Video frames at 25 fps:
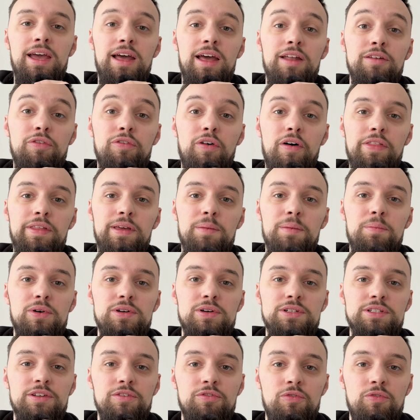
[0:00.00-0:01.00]
And for the
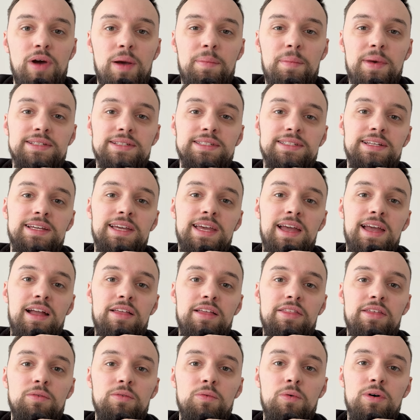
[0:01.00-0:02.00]
Immersive Web
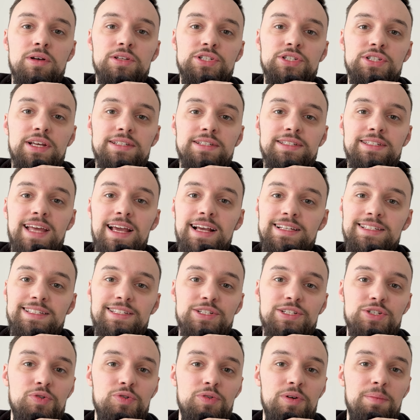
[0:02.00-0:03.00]
SDK, that was just
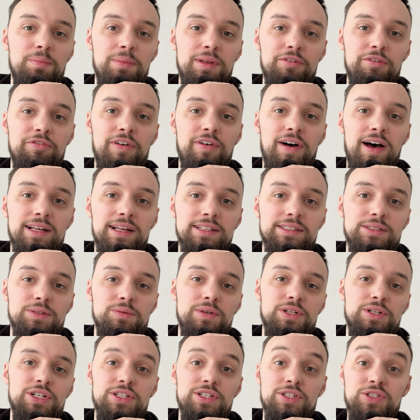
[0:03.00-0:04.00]
extremely fast,
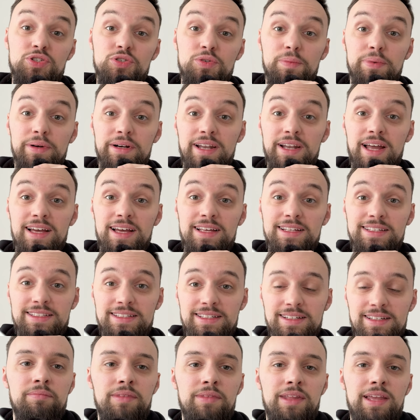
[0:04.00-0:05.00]
which is super nice.
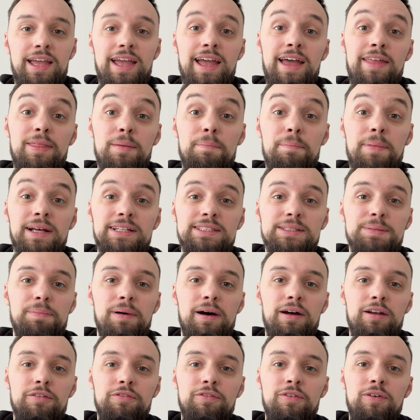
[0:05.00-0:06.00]
And the best
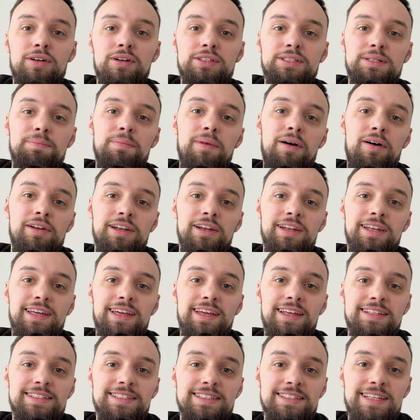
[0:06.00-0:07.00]
part, of course, about it
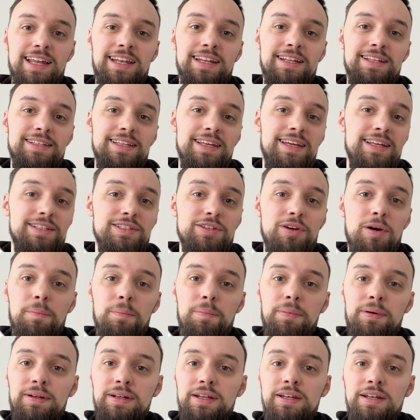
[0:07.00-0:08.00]
is that it is
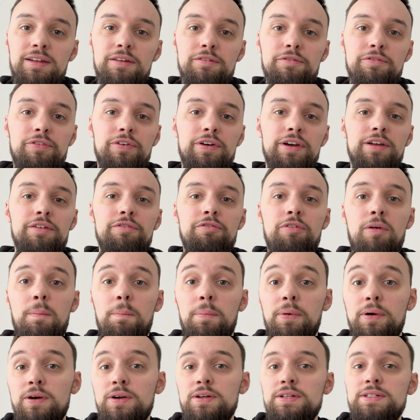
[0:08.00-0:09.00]
completely free for
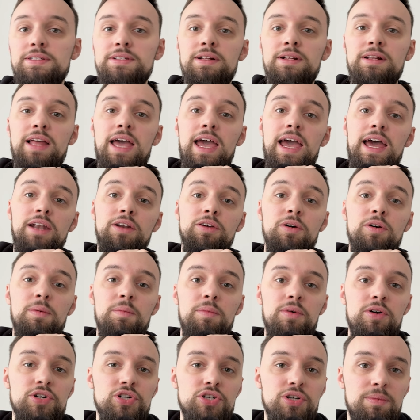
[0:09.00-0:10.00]
personal and
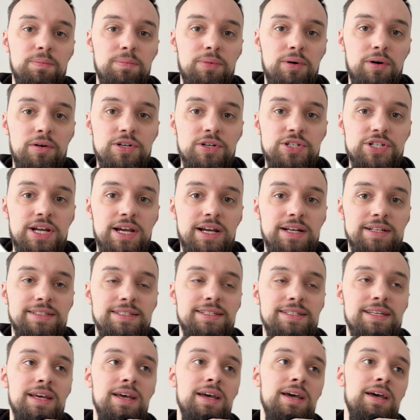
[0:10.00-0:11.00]
commercial projects.